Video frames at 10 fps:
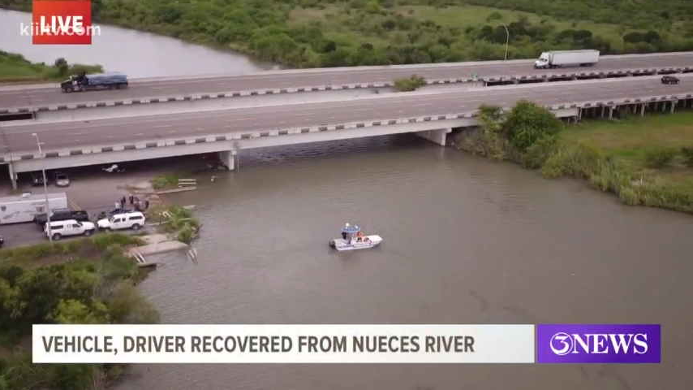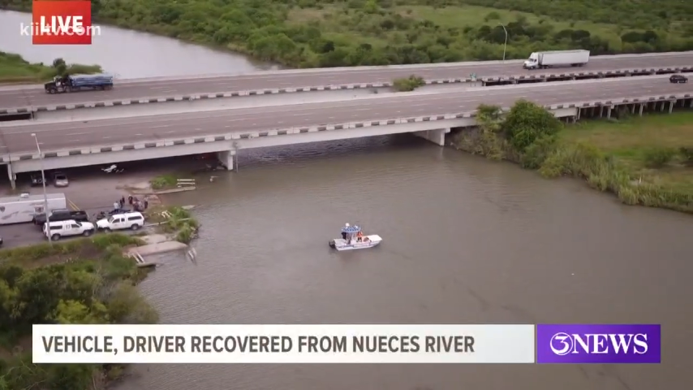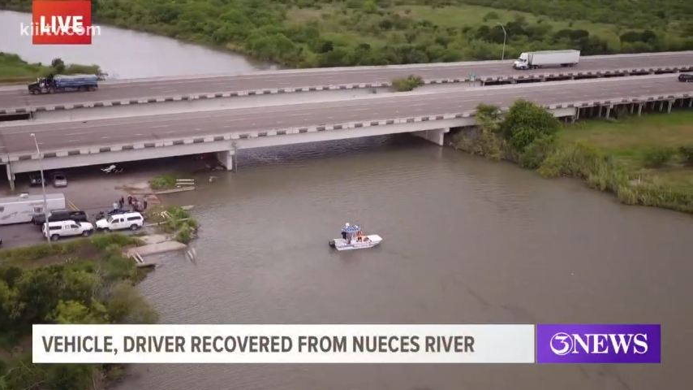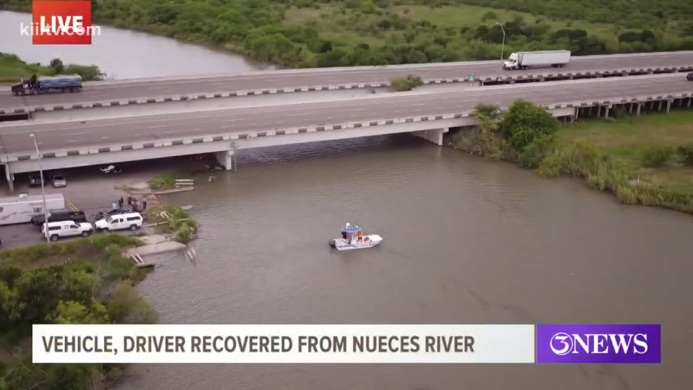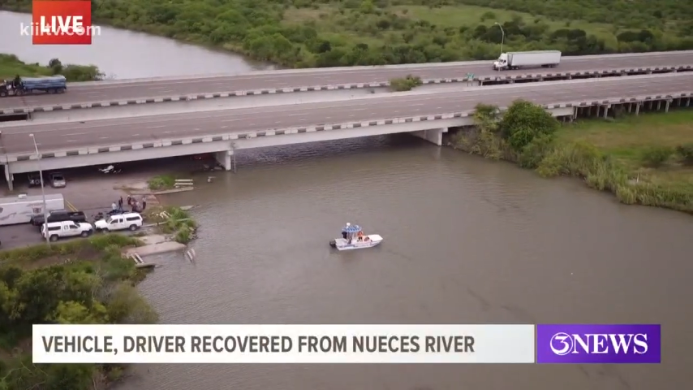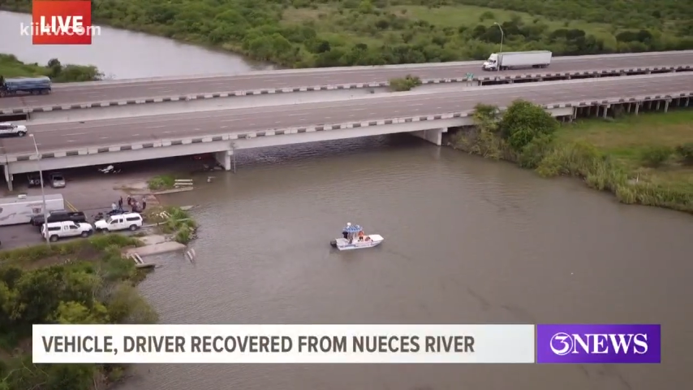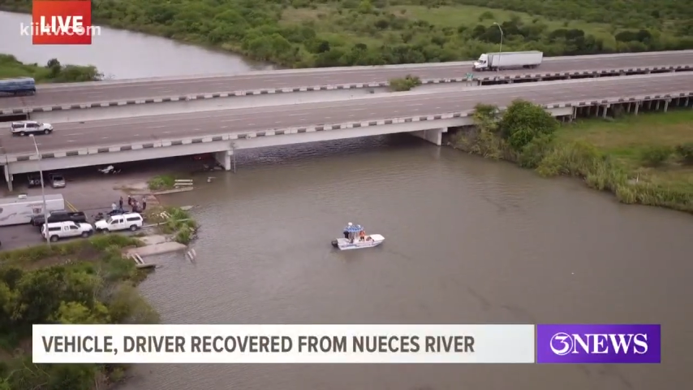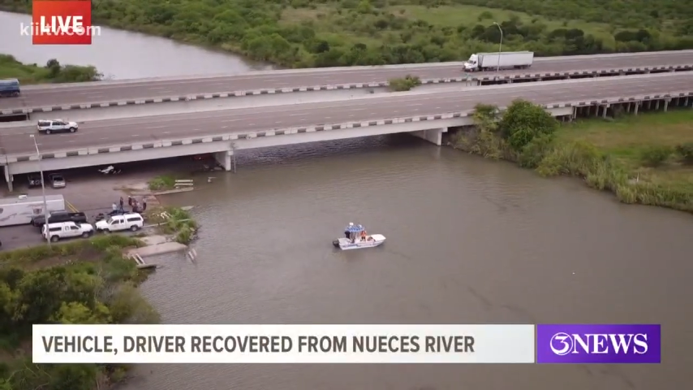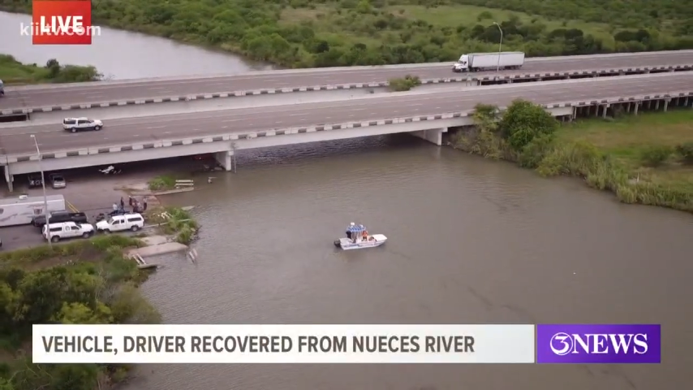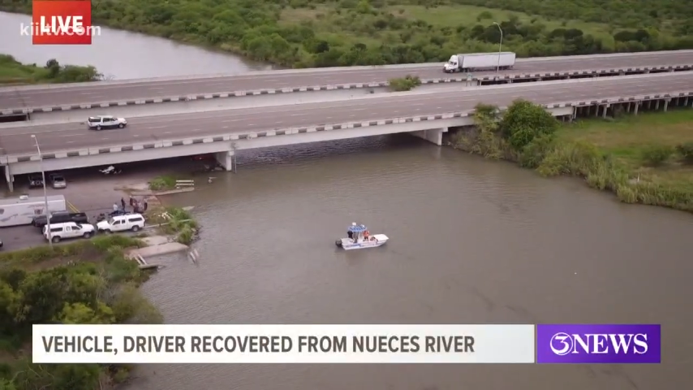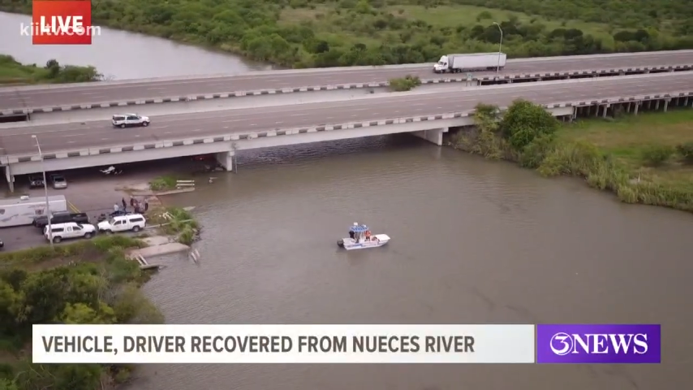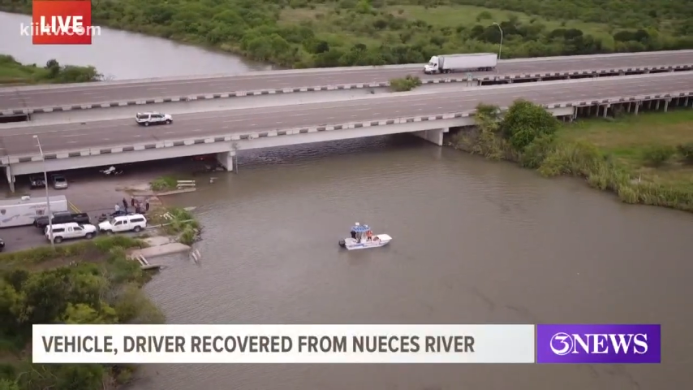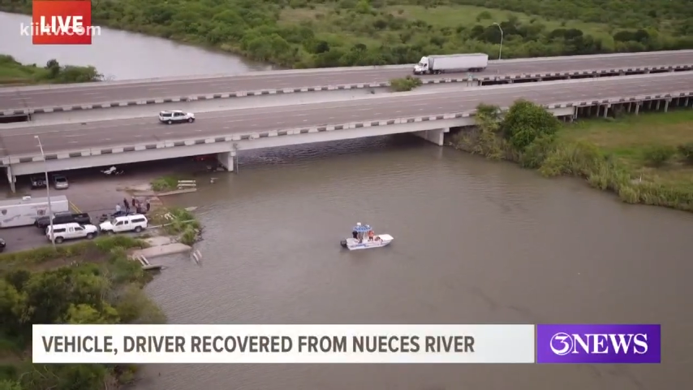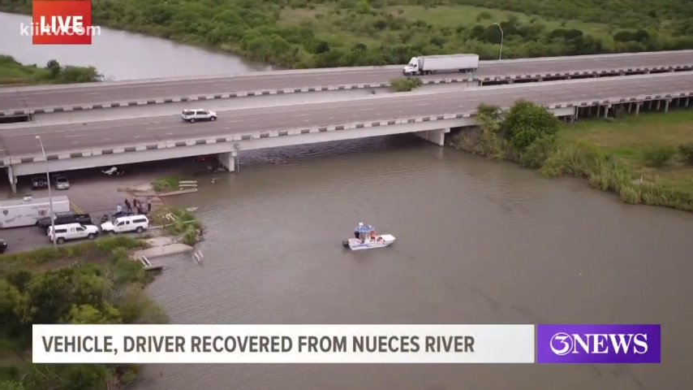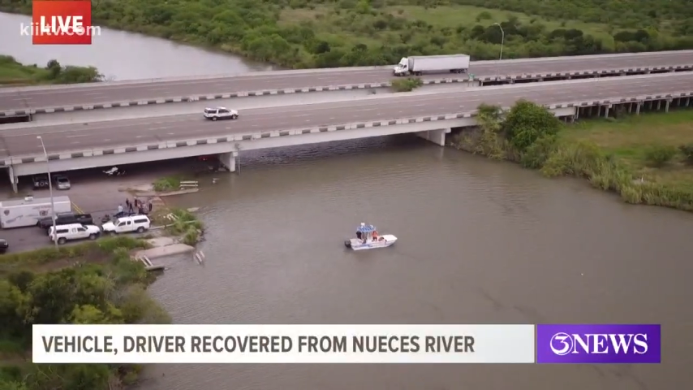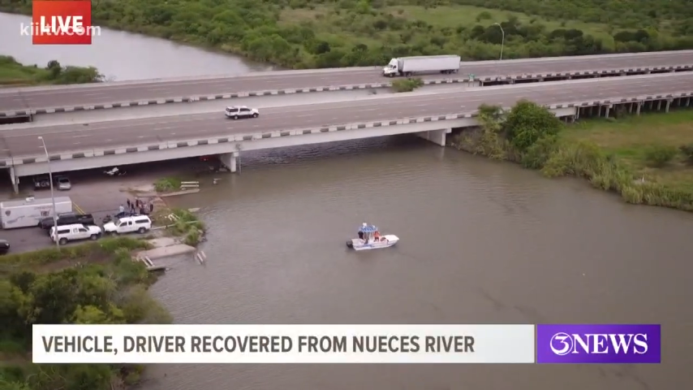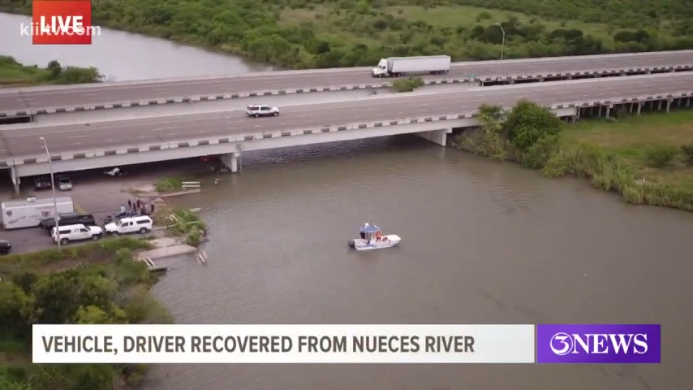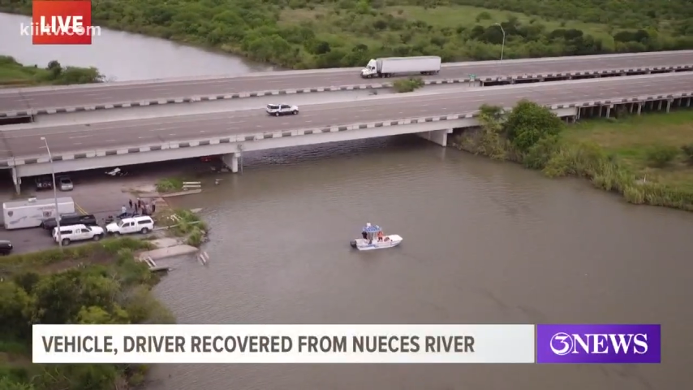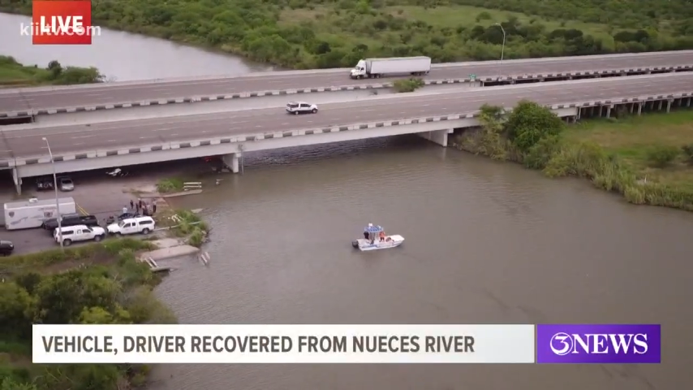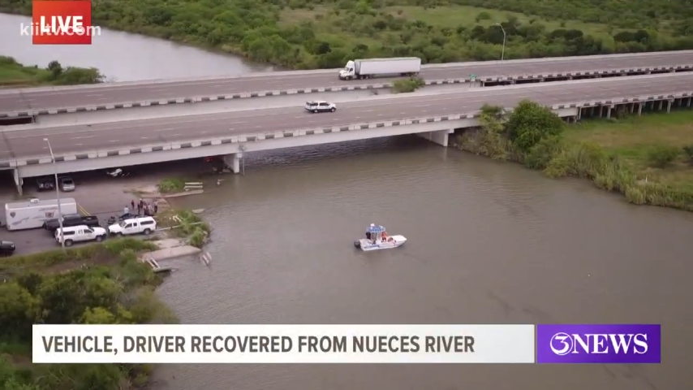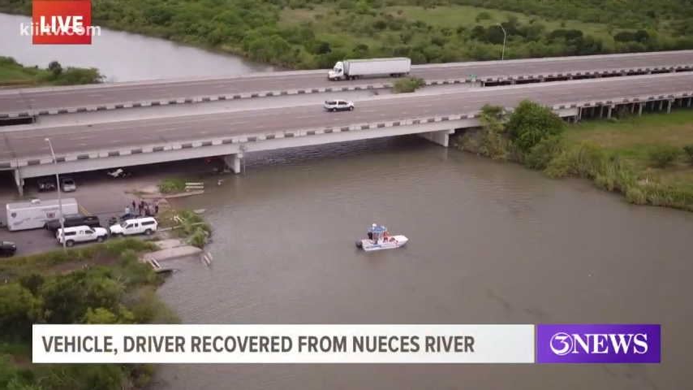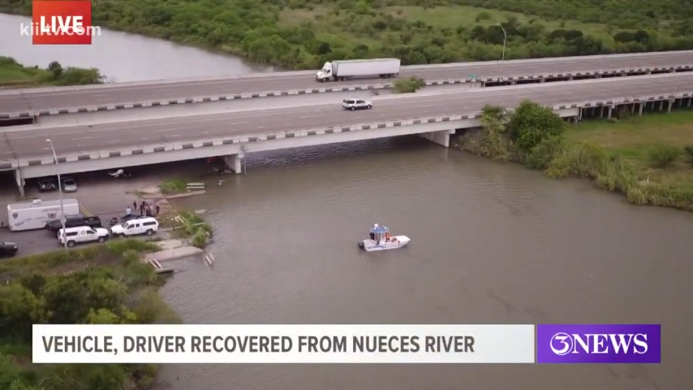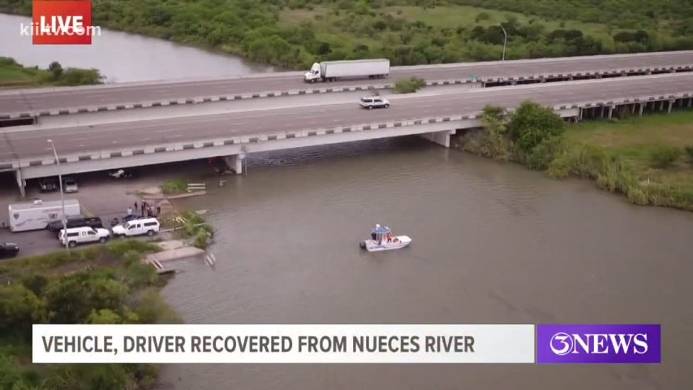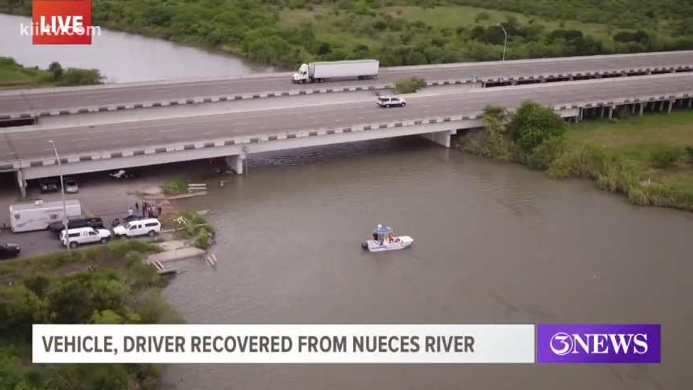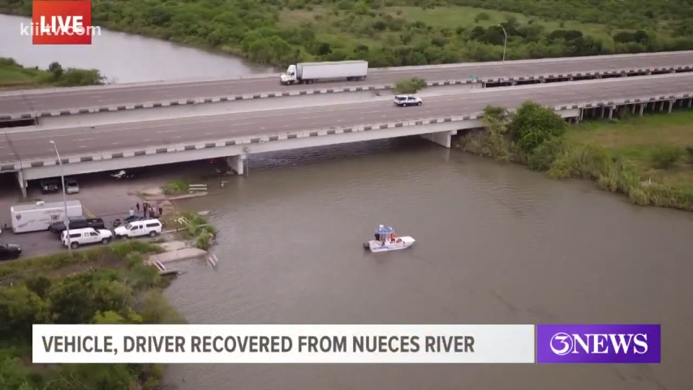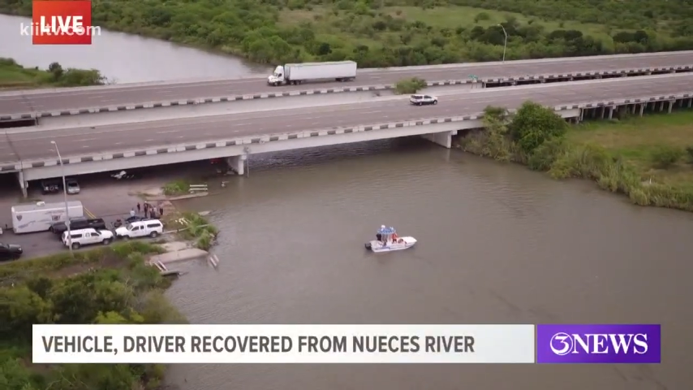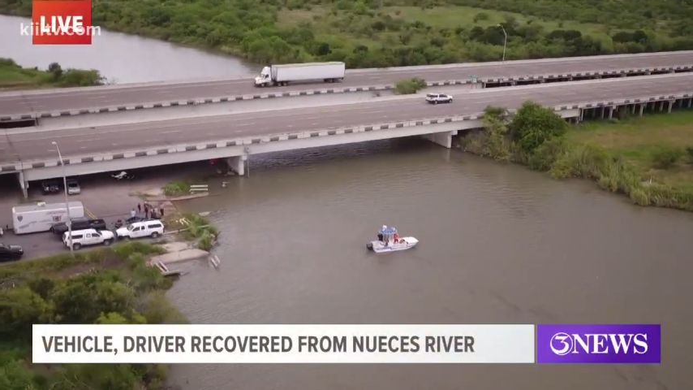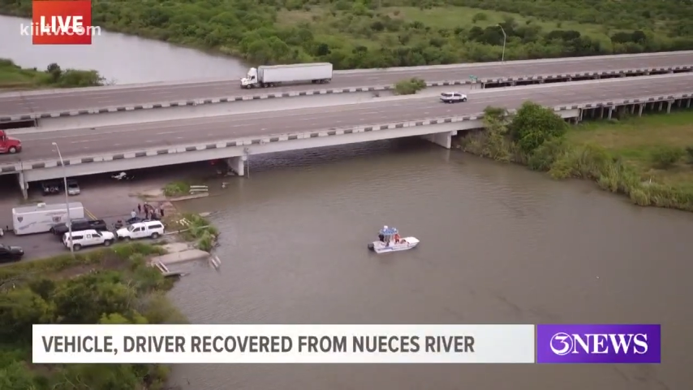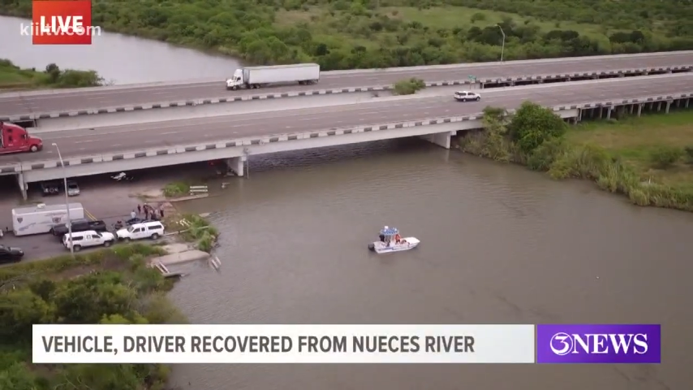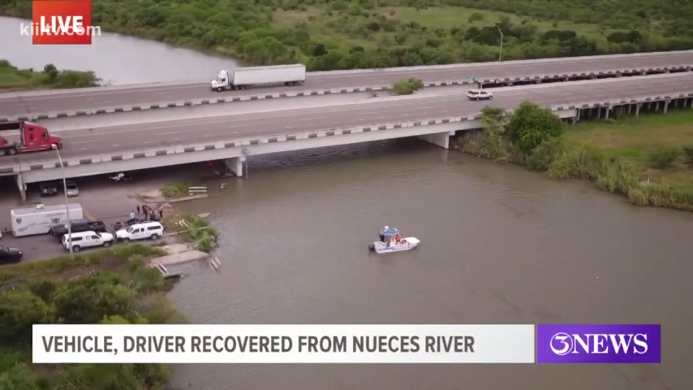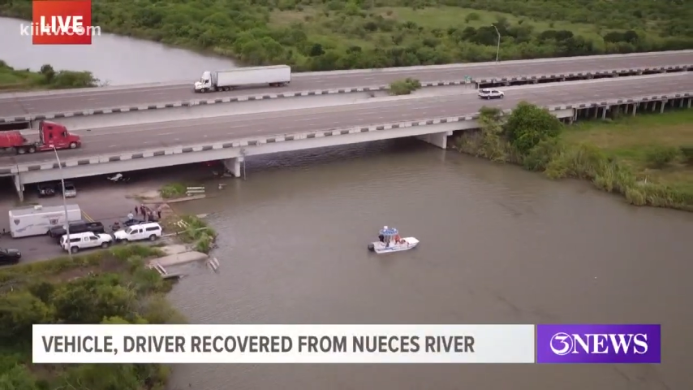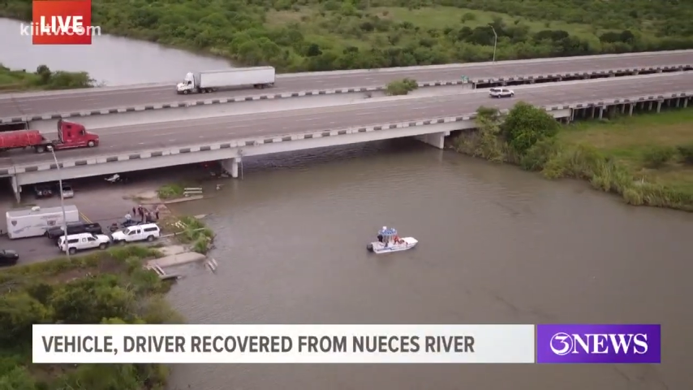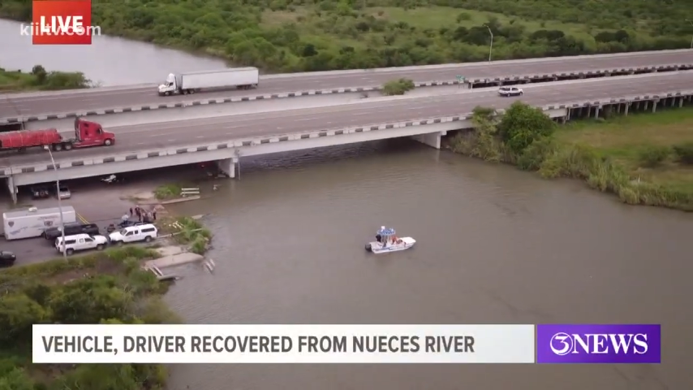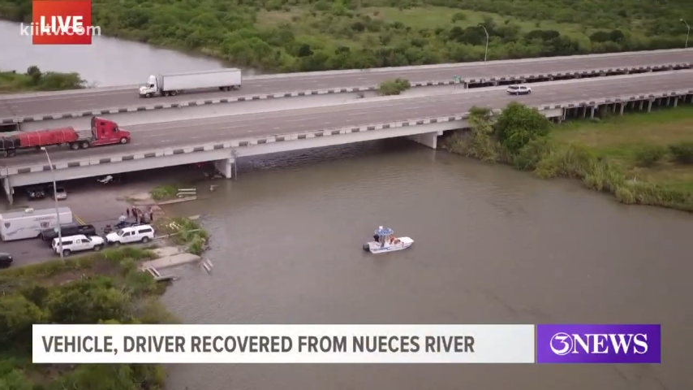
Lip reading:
[unreadable: no face in view]